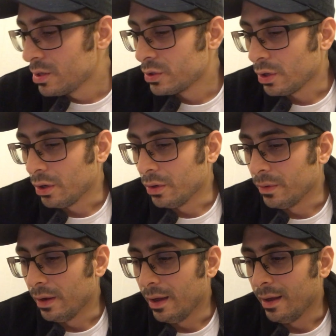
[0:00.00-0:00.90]

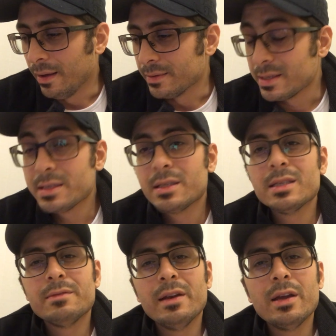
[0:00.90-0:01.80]
since
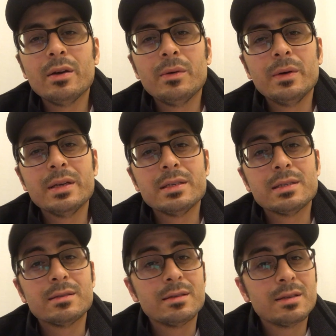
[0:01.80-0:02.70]
this video
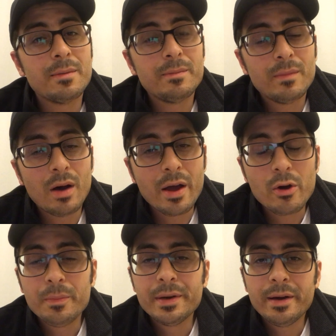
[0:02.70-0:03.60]
is, I
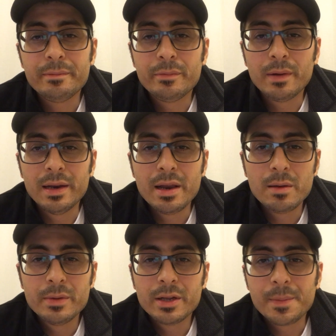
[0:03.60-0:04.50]
opened up a
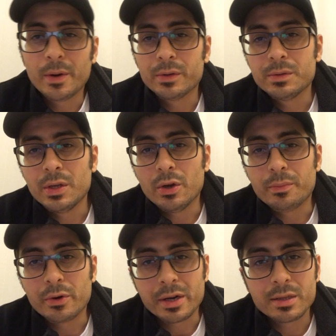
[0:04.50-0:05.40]
little bit about
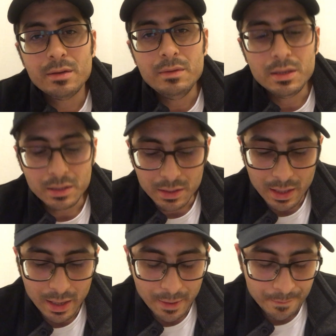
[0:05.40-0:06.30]
productivity,
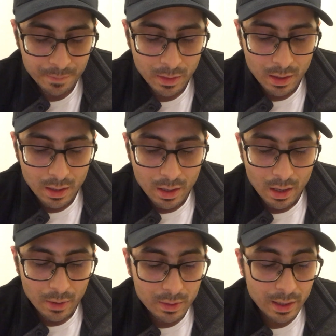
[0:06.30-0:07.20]
then
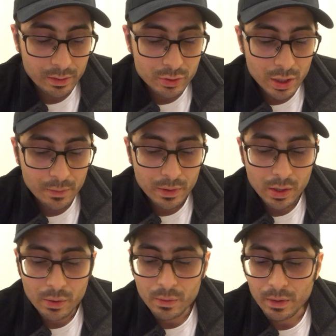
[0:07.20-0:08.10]
I would like to share
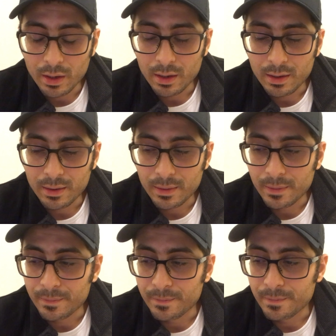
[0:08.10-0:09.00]
with you a